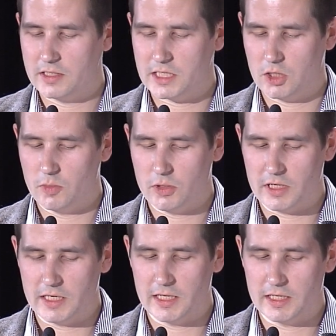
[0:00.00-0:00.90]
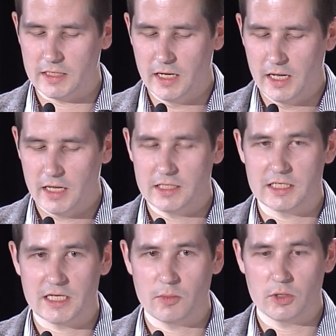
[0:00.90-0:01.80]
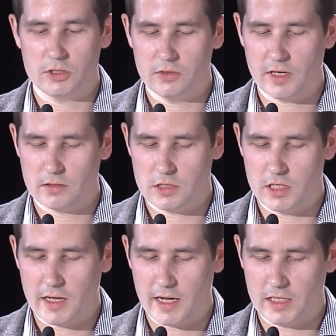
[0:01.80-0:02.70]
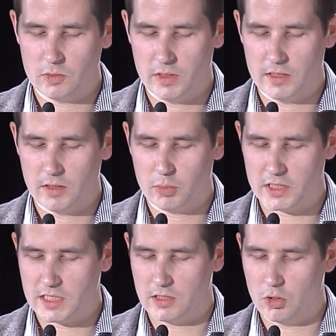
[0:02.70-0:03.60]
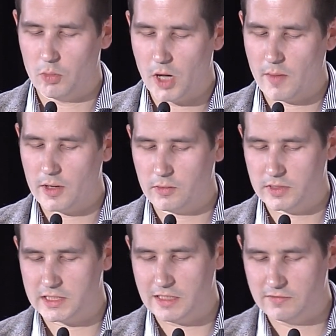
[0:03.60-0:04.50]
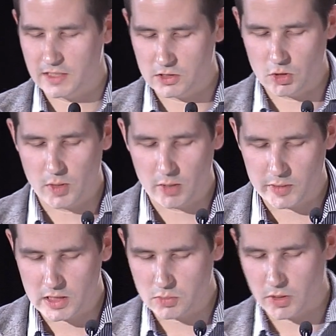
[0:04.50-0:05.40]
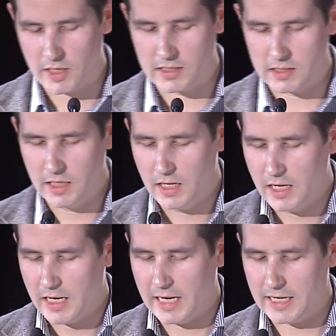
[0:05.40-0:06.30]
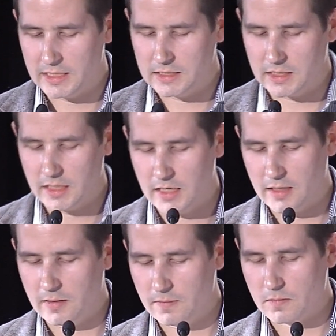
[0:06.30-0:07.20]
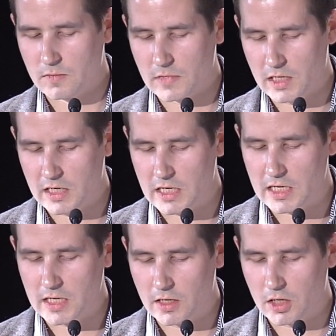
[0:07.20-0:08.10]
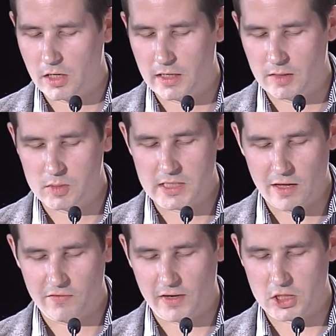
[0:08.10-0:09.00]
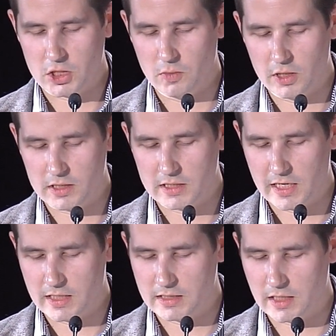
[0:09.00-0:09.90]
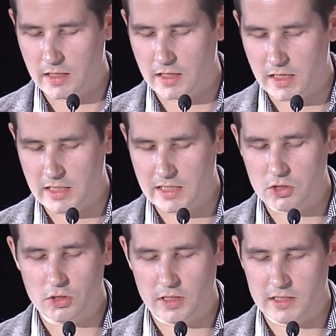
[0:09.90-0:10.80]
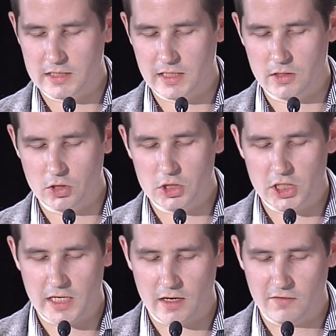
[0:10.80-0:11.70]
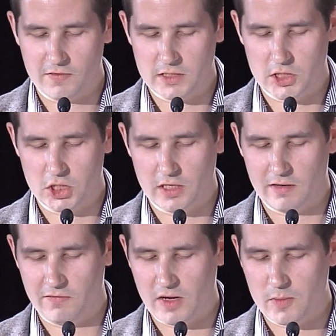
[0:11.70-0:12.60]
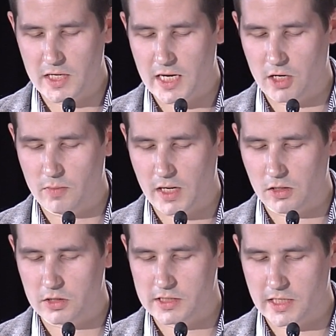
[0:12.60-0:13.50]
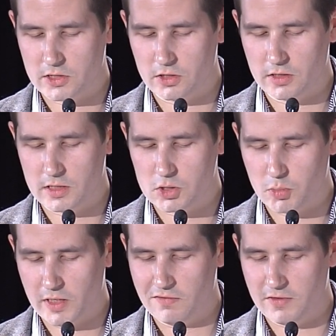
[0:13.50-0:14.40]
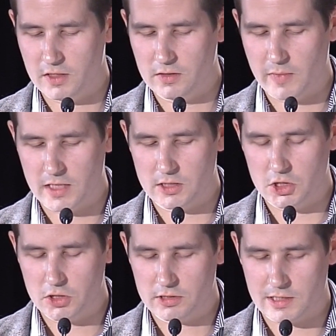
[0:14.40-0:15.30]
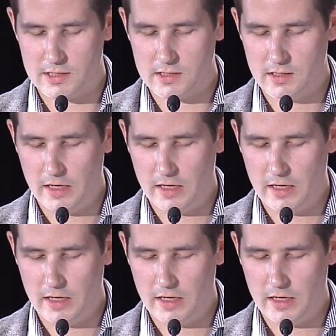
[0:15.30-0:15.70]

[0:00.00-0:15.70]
ceremony in December 2009 when President Obama received his Nobel Peace Prize. And um, he himself actually works as uh, an internist and urgent care physician at Family Care Medical Center in Springfield, Massachusetts,